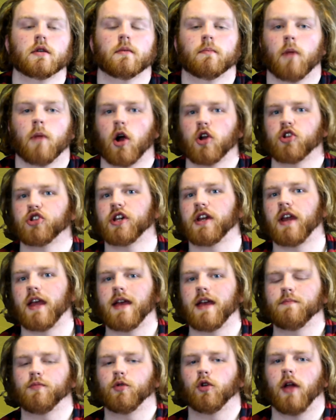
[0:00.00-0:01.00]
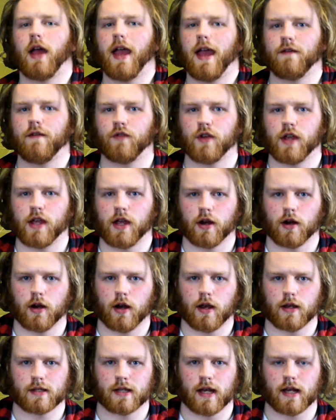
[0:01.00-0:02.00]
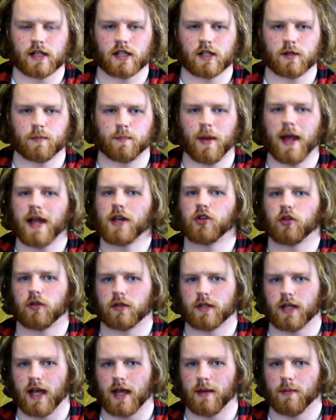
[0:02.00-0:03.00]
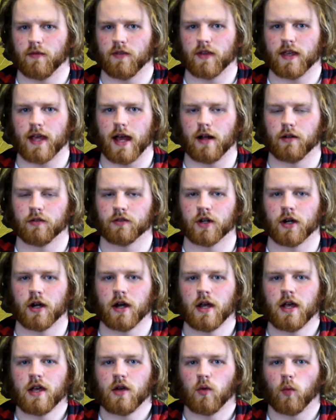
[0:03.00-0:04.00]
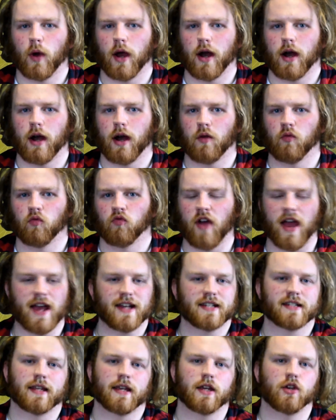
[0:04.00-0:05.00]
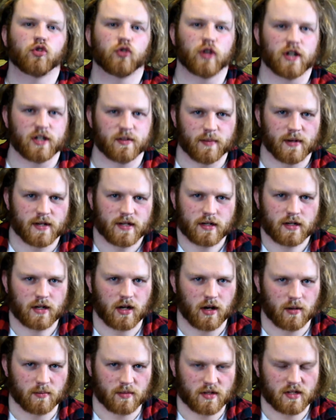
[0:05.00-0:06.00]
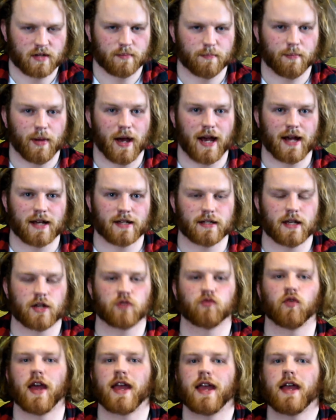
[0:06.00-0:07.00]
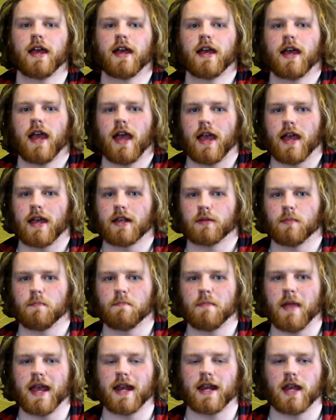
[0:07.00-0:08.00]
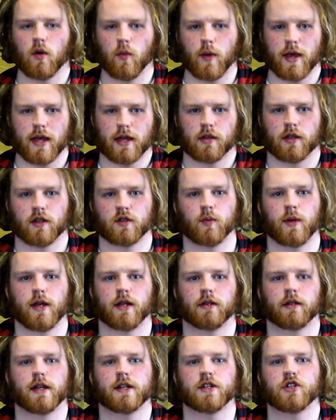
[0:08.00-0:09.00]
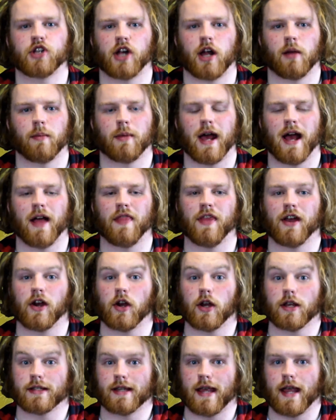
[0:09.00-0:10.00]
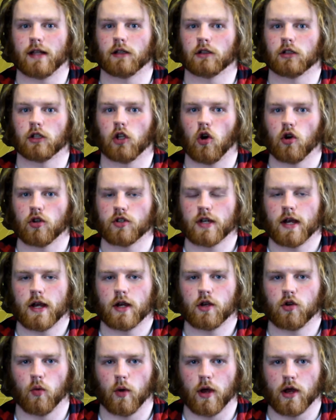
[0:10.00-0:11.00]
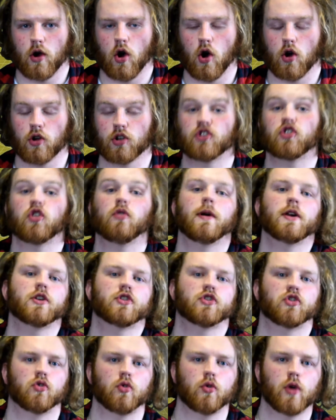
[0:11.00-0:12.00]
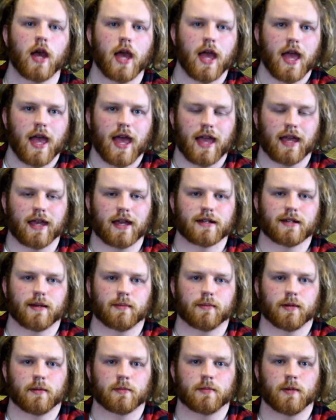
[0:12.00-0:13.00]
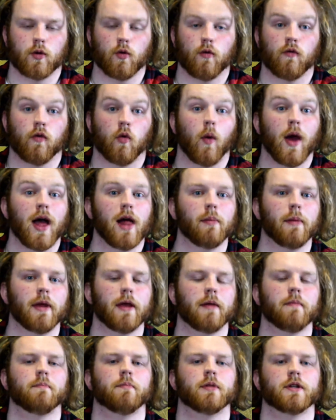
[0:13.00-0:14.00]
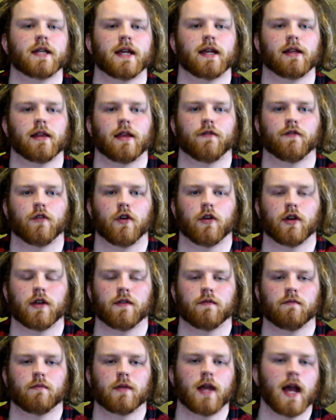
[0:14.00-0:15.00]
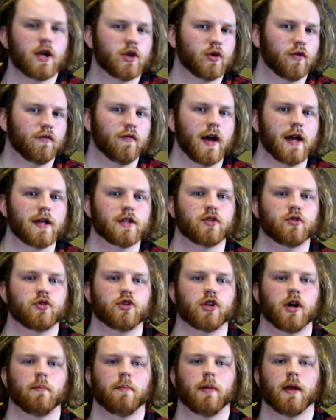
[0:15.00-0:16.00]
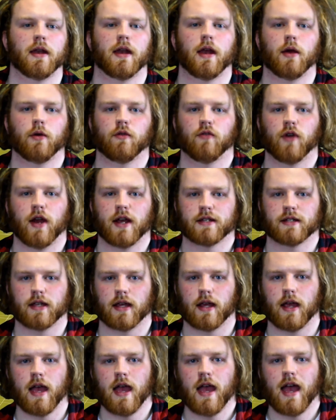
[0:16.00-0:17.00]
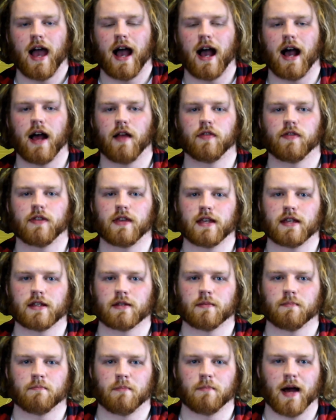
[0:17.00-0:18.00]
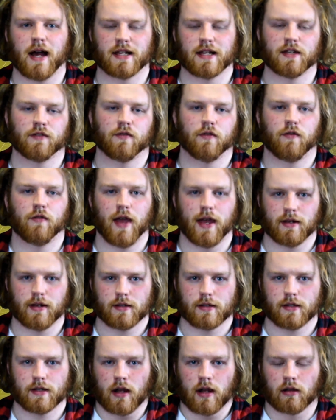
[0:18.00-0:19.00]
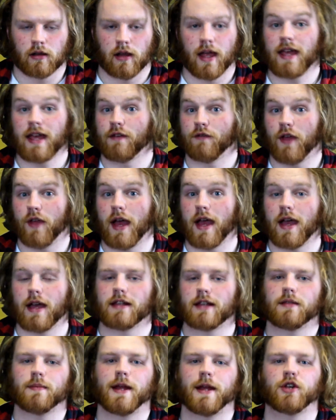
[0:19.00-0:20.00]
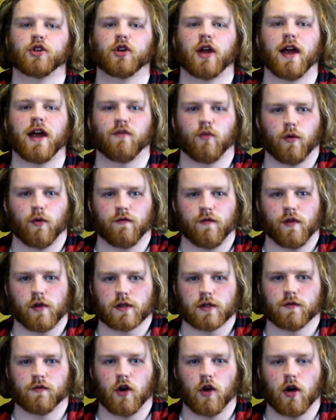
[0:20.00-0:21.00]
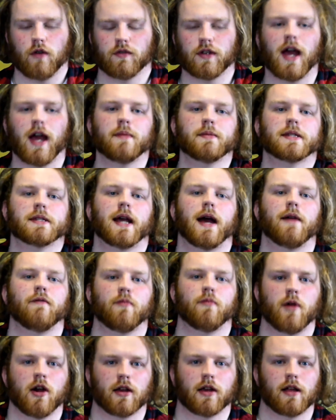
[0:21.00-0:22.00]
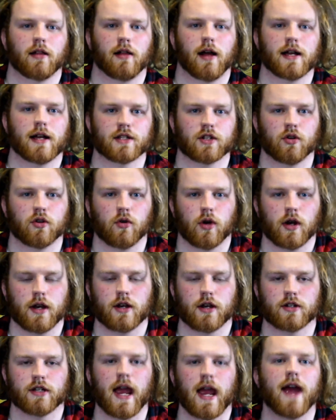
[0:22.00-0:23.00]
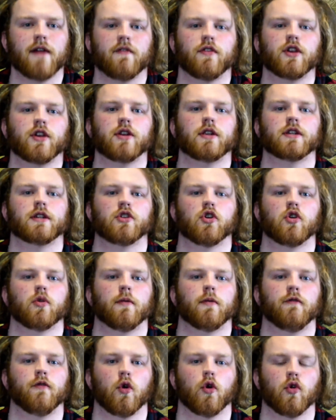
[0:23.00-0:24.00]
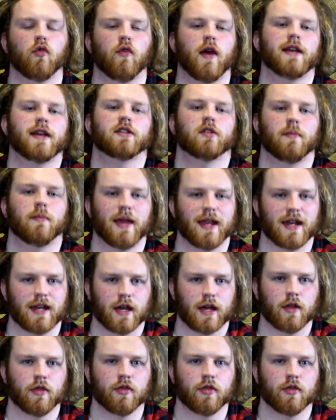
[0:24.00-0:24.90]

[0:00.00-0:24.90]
March and April every year is that special time of the calendar where Wrestling Christmas comes to pass. That's right, it's Mania week this week, ladies and gentlemen, and there is a lot going on. So much so, it can sometimes be overwhelming, particularly for casual fans who jump in and out of wrestling at these massive events. In light of that, and to make sure everyone feels involved, I'm Sam from R-CADE Glasgow, and here's everything you need to know before WrestleMania